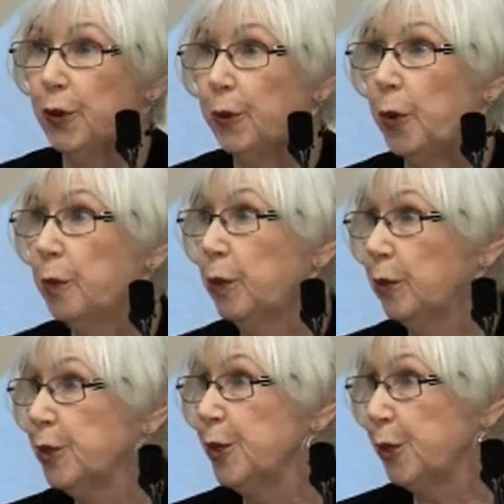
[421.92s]
their own
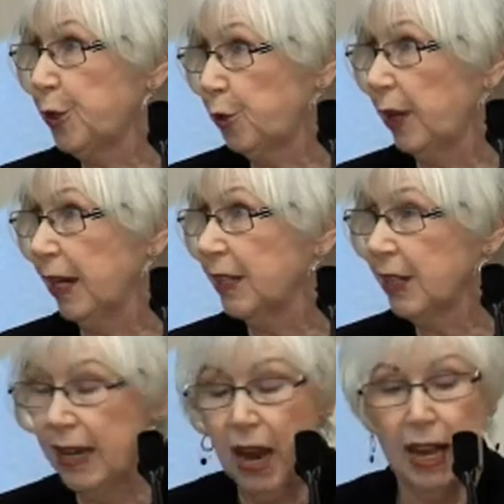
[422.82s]
personal strengths.
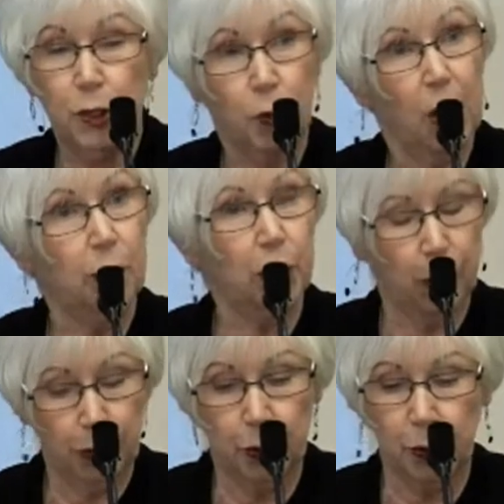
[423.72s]
As well, we
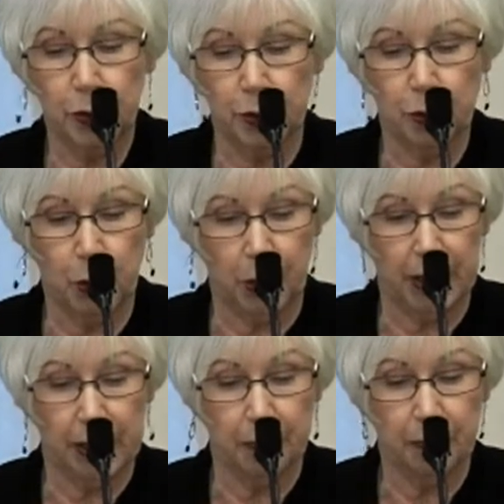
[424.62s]
heard those this morning.